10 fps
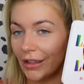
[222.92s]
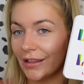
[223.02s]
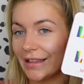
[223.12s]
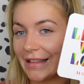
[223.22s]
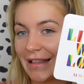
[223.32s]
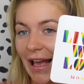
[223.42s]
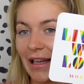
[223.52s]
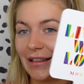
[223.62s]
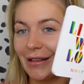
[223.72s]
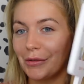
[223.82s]
So this is a
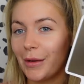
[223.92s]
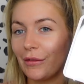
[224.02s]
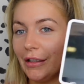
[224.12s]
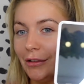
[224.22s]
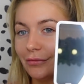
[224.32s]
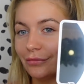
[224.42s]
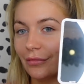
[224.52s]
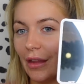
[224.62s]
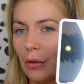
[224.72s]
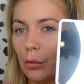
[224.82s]
handheld mirror,
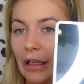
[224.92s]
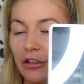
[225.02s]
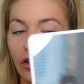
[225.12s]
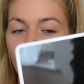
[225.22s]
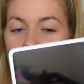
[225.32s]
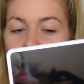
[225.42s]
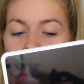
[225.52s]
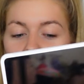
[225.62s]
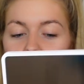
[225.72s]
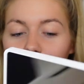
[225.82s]
which, do
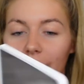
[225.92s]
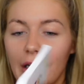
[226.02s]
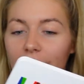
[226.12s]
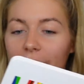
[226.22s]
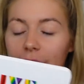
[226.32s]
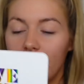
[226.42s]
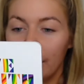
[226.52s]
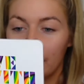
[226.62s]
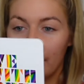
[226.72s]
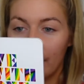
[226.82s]
you know what? I love a
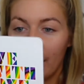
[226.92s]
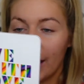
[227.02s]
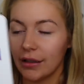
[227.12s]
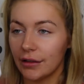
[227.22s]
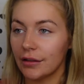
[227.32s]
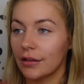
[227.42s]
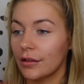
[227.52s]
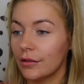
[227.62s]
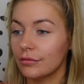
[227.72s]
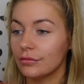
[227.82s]
handheld mirror, and
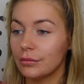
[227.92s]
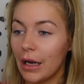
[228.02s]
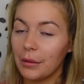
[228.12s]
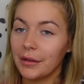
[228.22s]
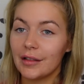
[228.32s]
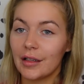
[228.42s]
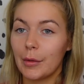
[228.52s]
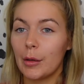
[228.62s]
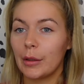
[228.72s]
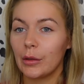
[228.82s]
my ones at the
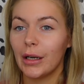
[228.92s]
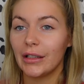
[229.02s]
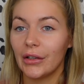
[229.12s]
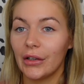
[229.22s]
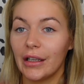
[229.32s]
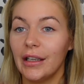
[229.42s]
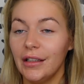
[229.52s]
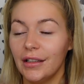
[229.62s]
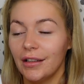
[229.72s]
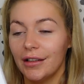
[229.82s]
moment are quite dirty.
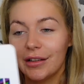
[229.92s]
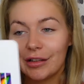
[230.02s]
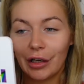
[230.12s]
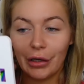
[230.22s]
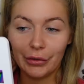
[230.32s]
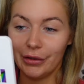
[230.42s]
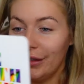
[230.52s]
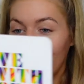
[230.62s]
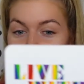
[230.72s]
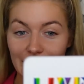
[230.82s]
So
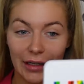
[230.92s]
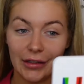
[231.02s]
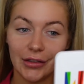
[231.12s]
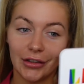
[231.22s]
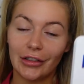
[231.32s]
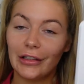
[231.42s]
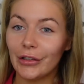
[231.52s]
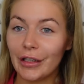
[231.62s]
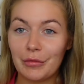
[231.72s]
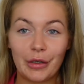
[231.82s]
it's nice to actually
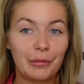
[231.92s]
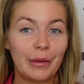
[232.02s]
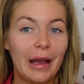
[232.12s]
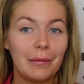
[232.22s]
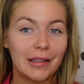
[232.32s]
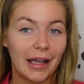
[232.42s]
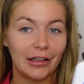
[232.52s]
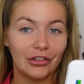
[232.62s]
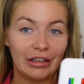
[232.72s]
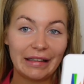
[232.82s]
look in one and be able to
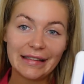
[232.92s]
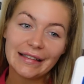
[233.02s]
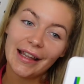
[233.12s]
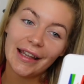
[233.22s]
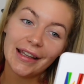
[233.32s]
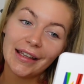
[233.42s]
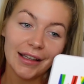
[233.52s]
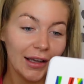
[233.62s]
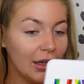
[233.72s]
actually see